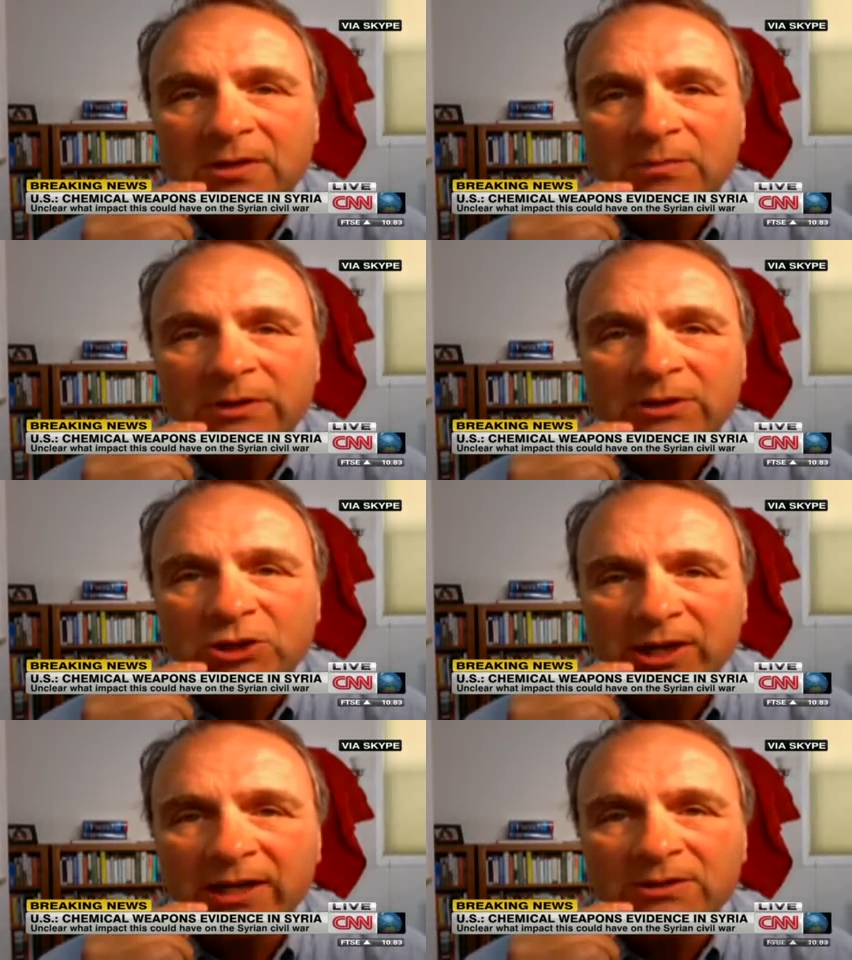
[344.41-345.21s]
But the
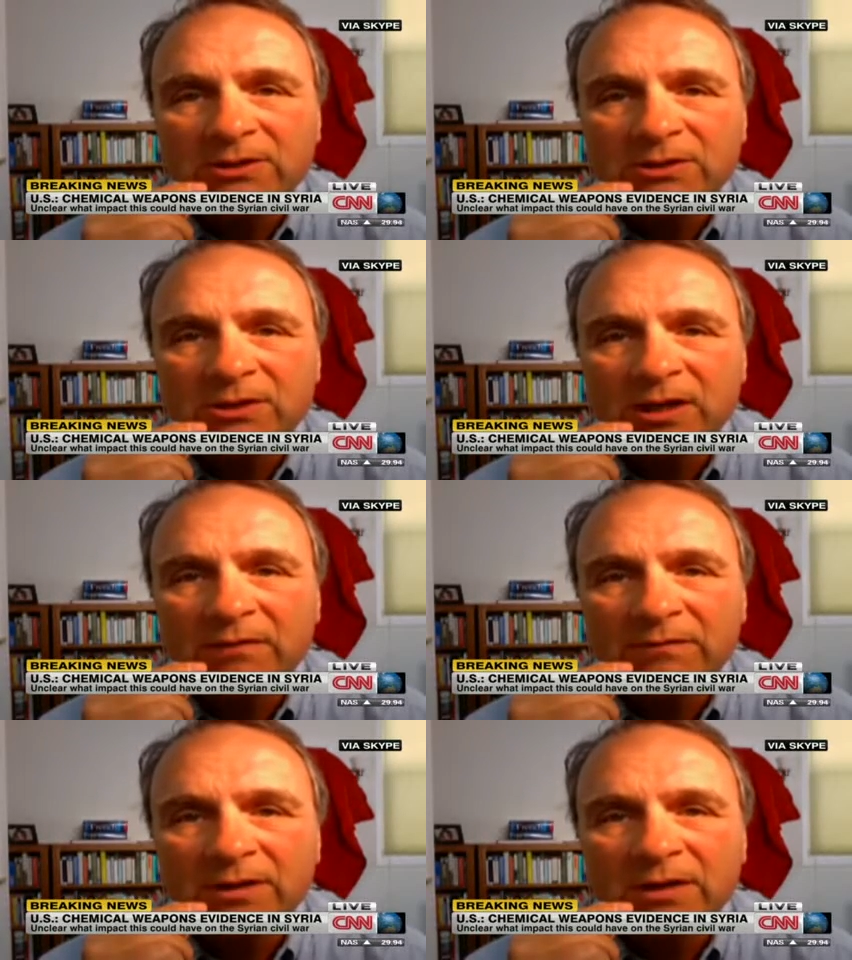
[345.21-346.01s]
chances
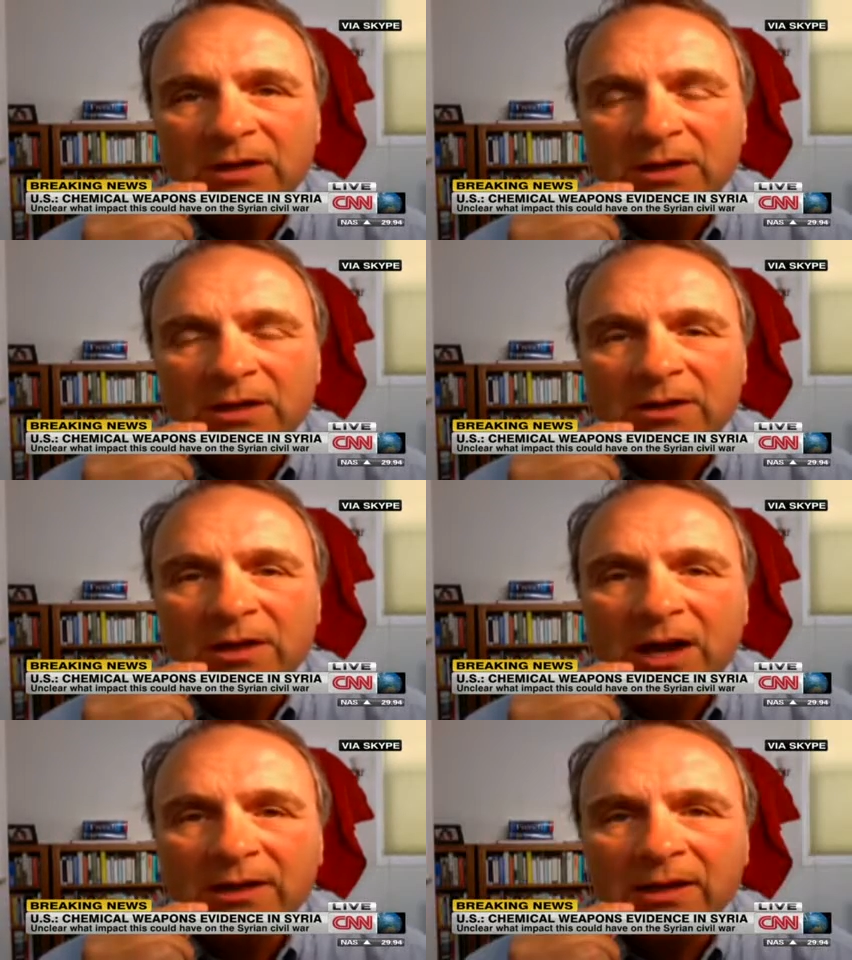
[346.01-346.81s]
of
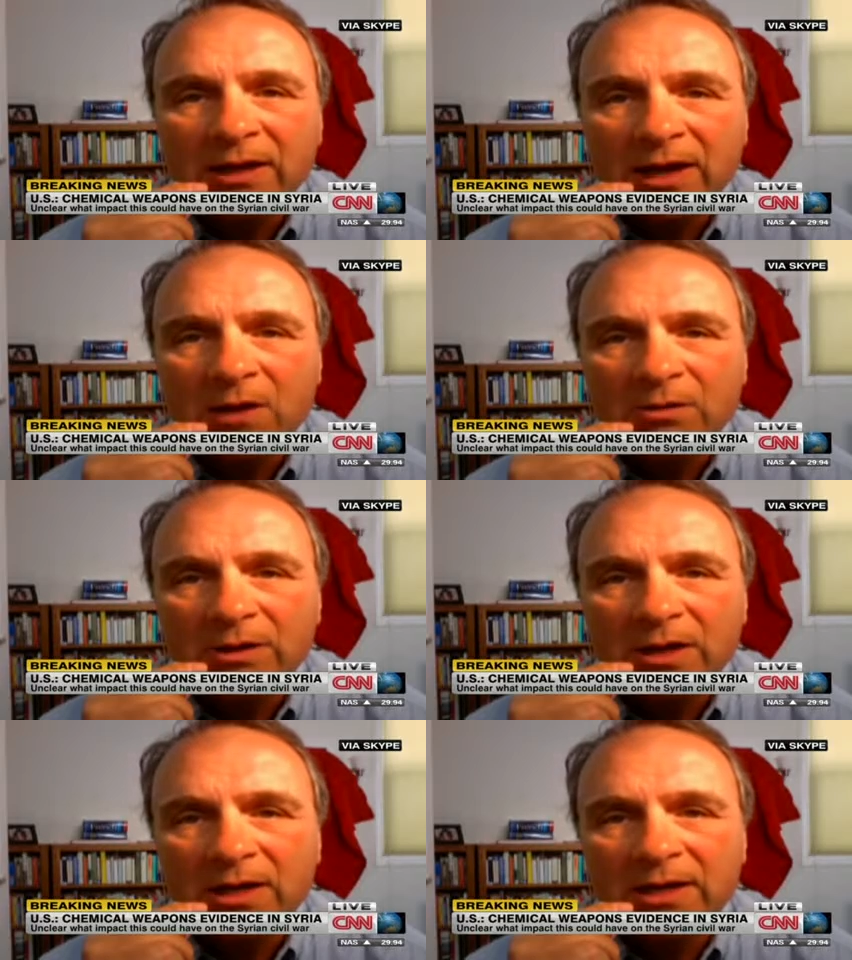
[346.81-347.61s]
knocking out
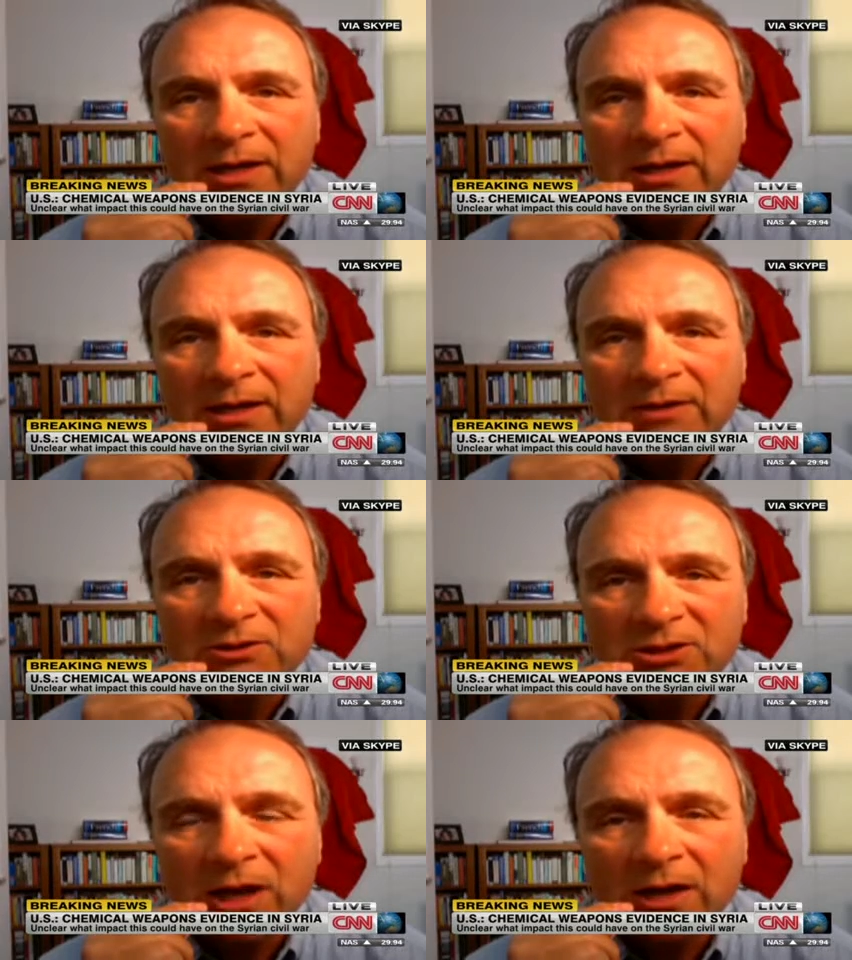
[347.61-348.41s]
a
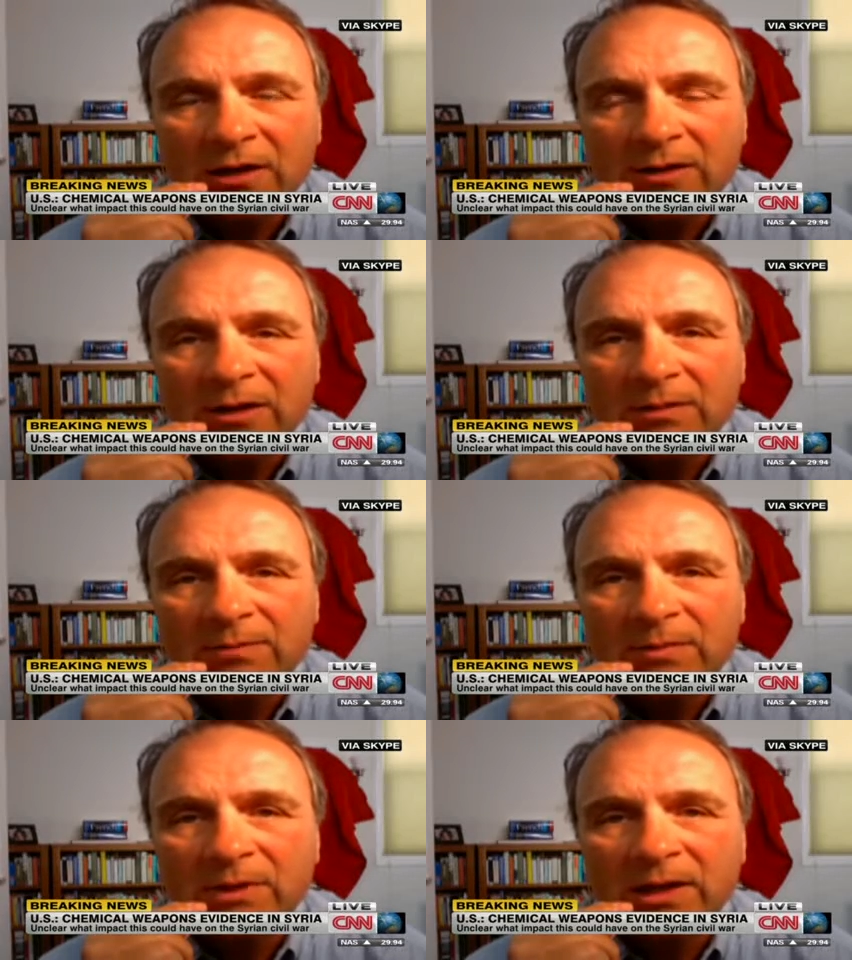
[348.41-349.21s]
stock of them